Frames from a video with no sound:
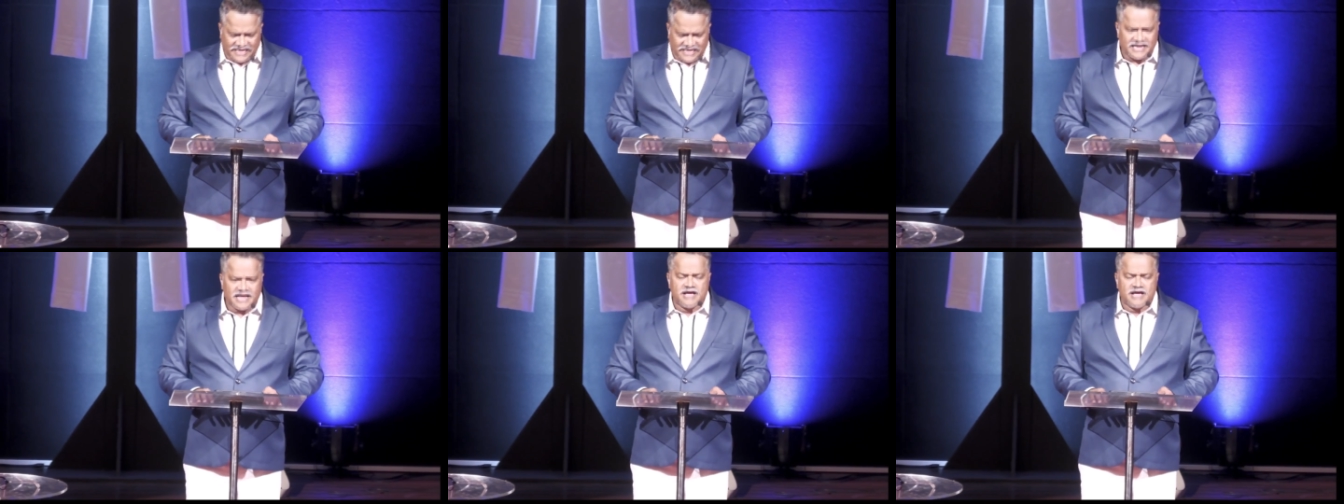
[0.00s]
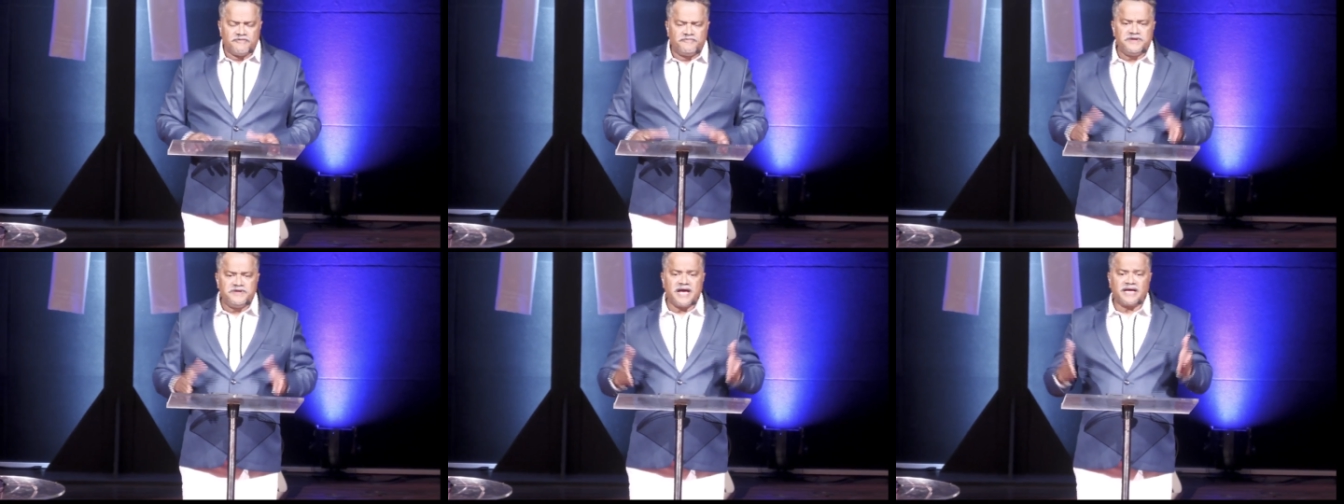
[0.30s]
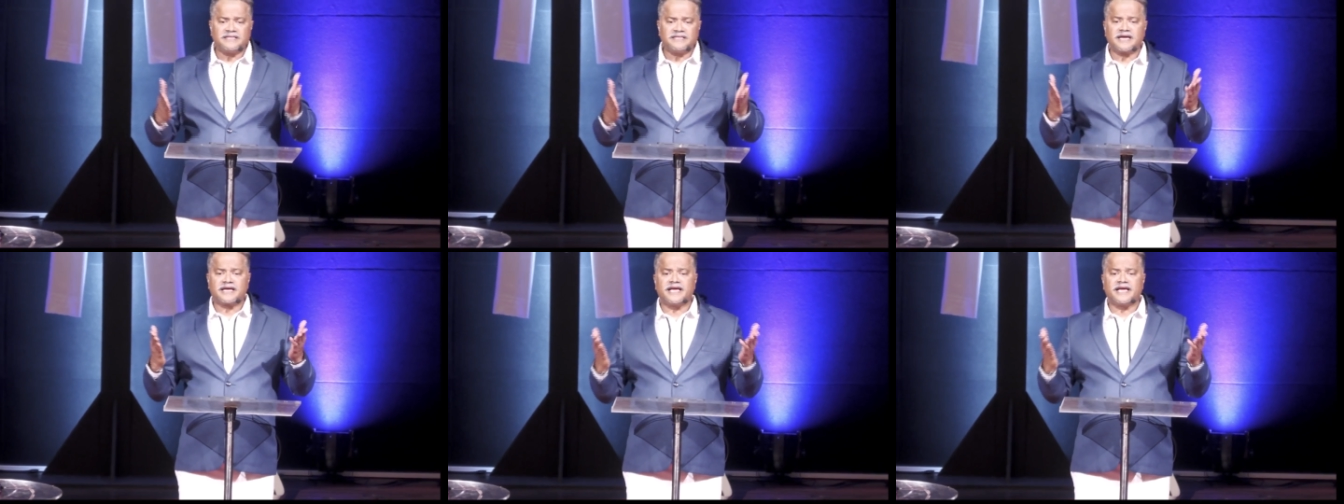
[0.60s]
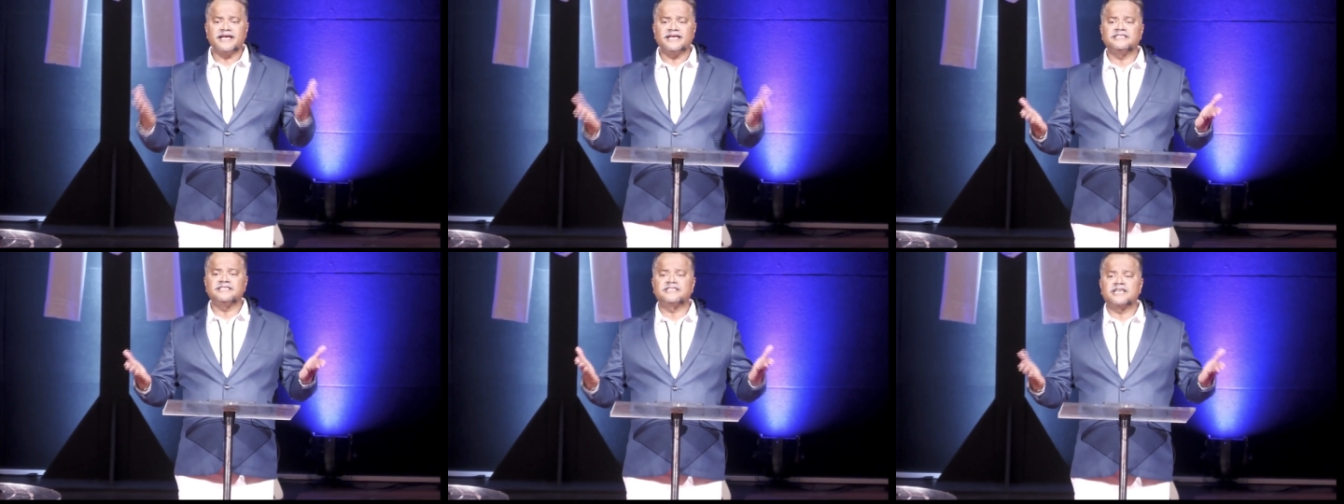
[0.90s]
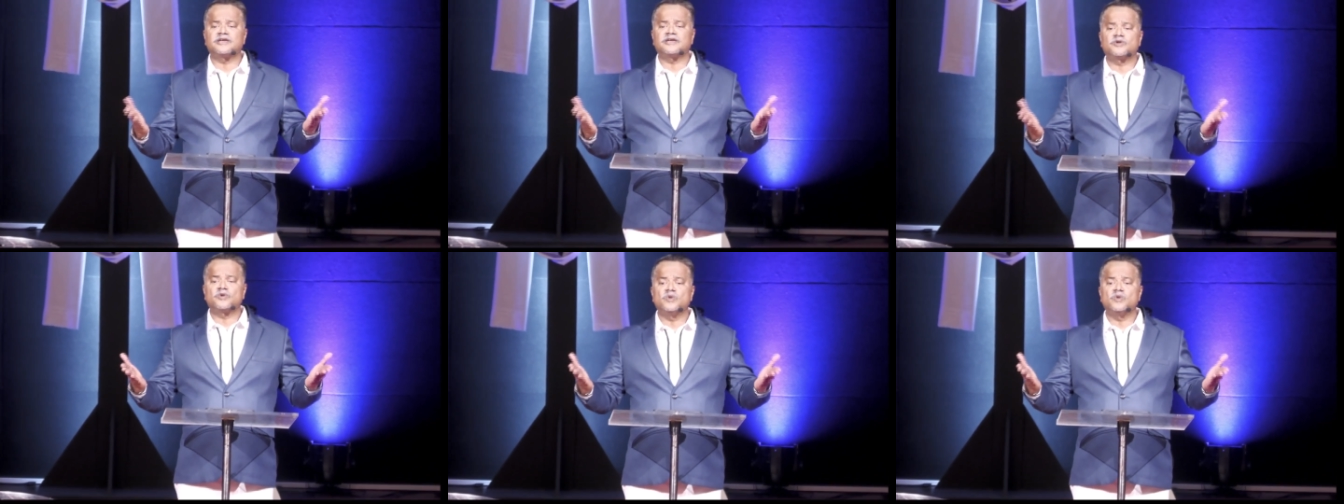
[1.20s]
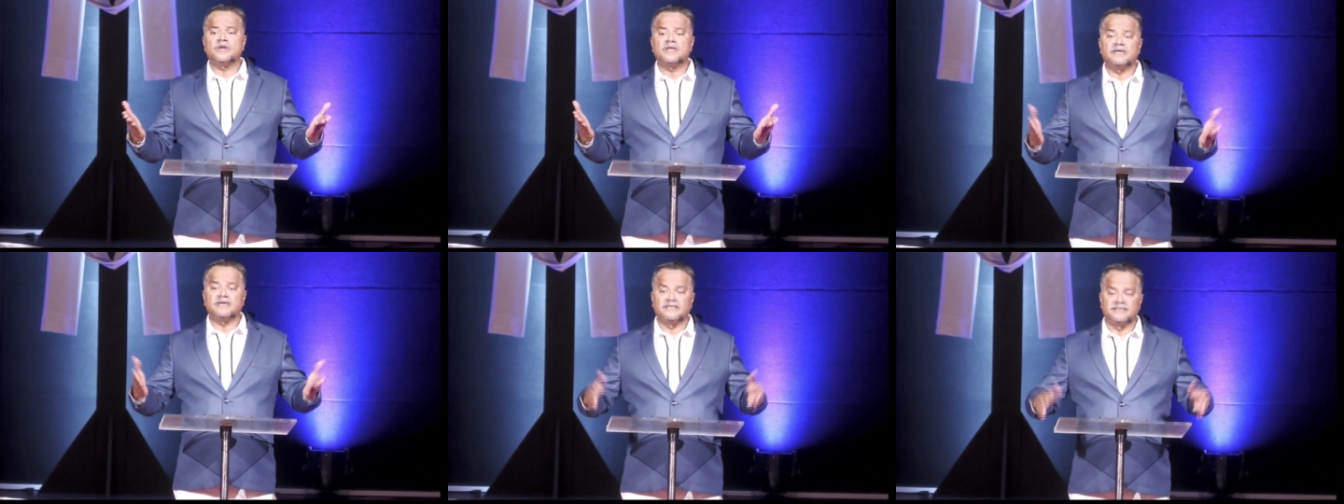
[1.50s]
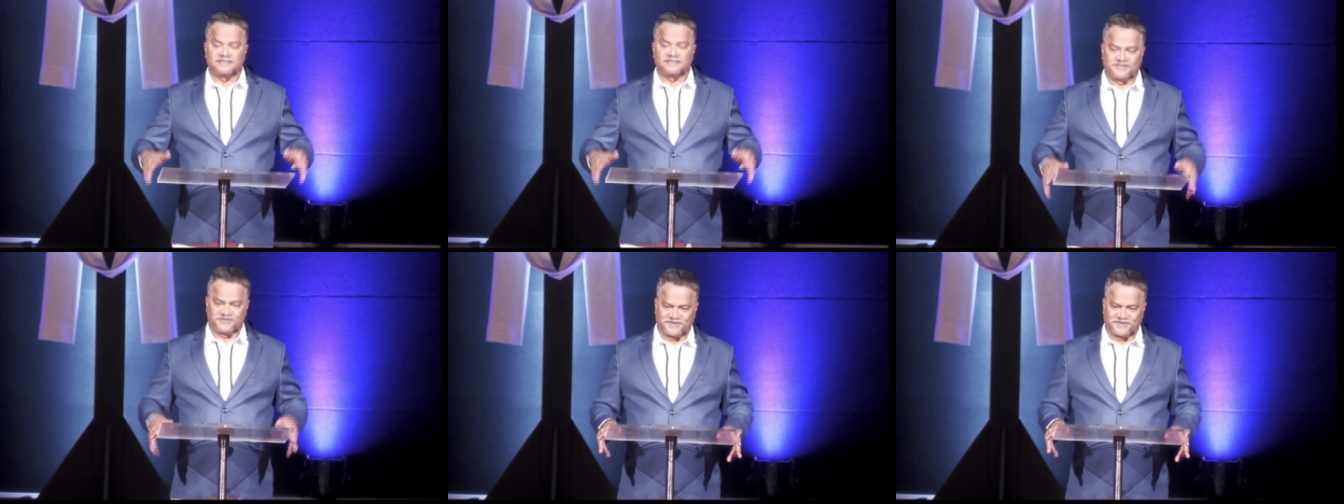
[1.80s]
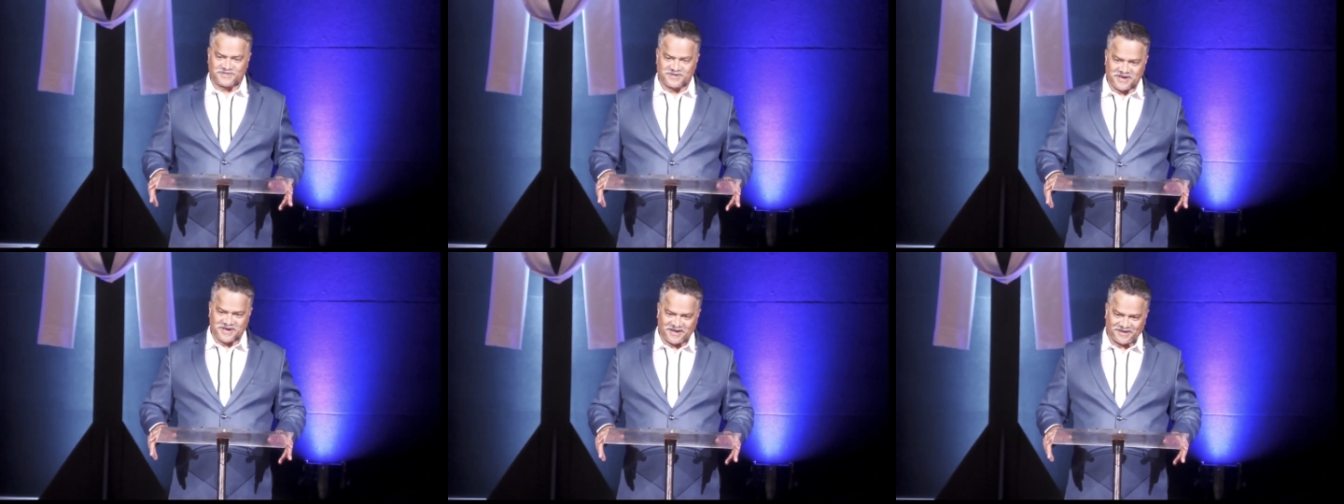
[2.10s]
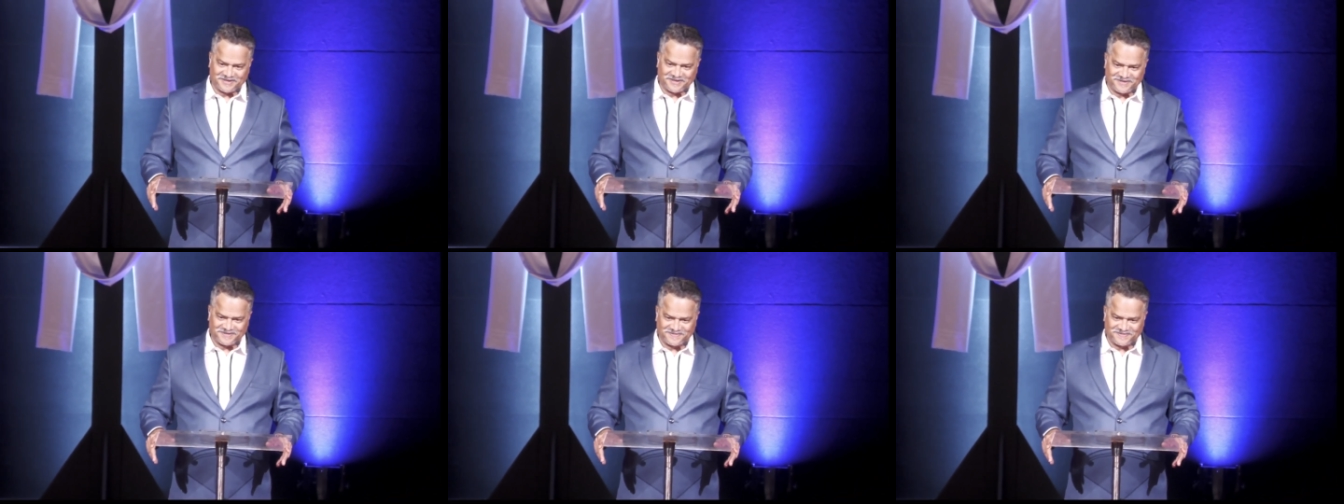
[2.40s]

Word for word: says, we are the kings and rulers with God.